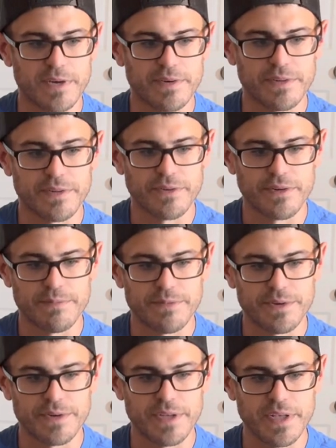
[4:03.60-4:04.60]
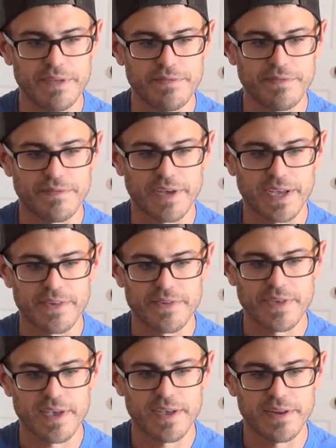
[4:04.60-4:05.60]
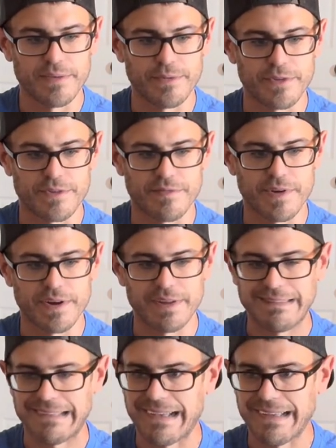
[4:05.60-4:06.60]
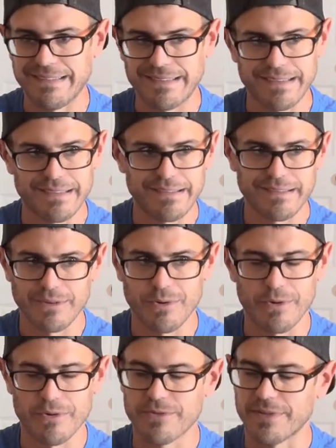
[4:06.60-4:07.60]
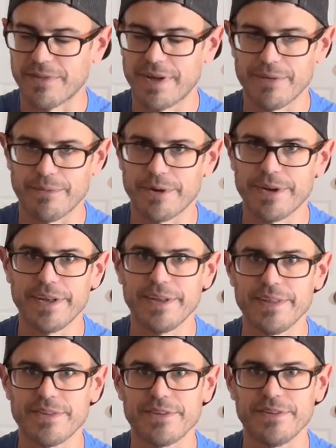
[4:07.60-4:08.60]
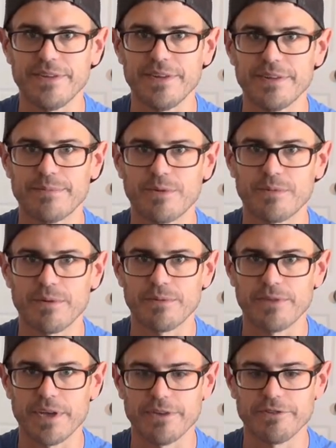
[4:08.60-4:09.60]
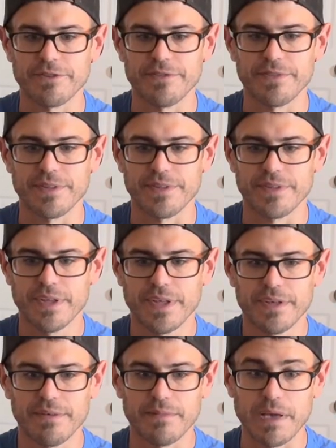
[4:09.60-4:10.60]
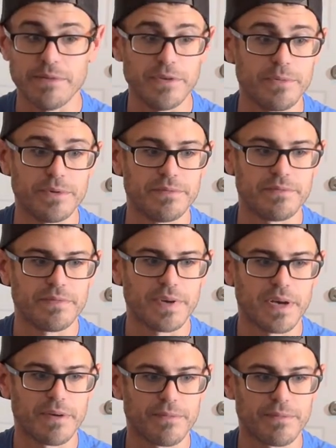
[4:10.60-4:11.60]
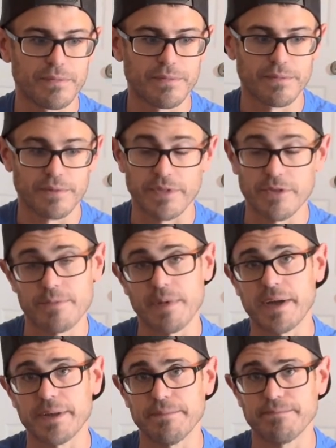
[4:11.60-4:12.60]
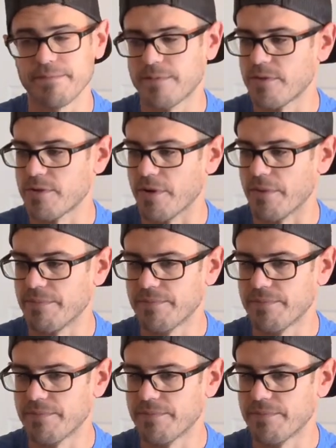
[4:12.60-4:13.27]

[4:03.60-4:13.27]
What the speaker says: on low grip dirt if, like I said, it was a very tight course with a lot of 180s and you need more rotation, then maybe you would run this body. So